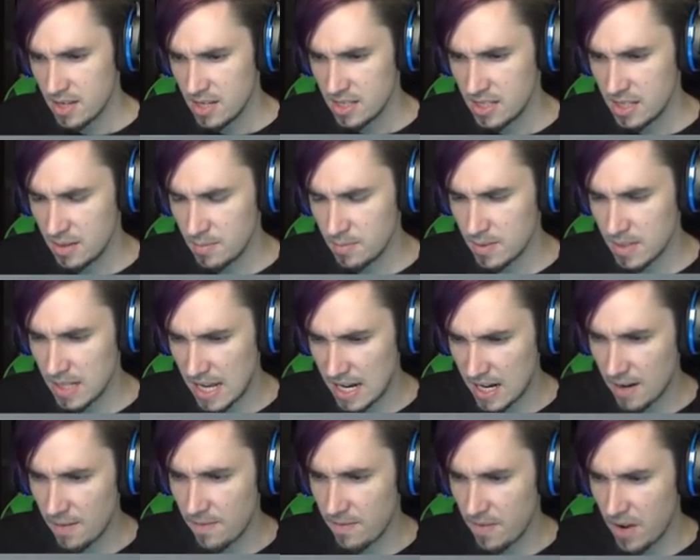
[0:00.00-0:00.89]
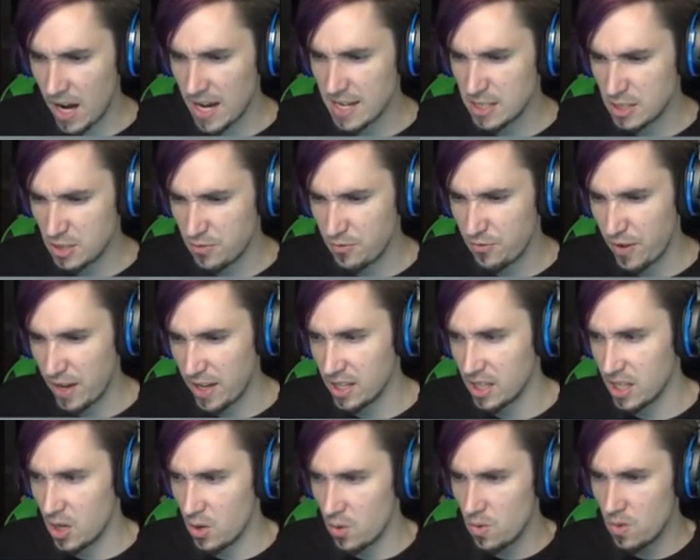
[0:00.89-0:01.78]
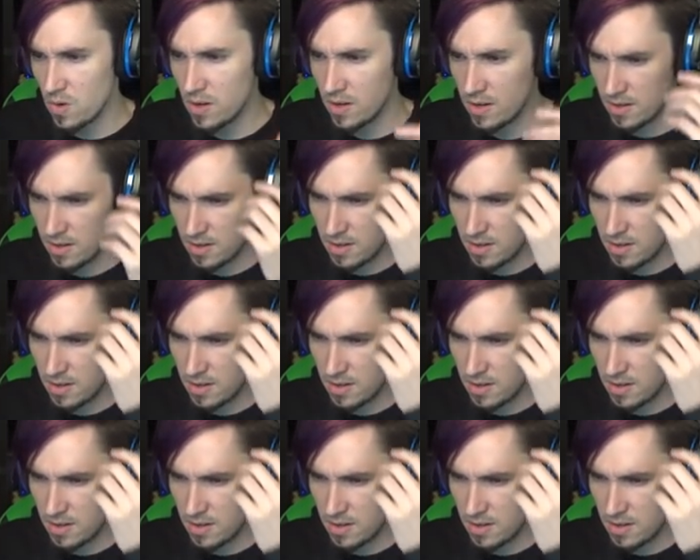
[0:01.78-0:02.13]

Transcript: Seems like a nice fellow.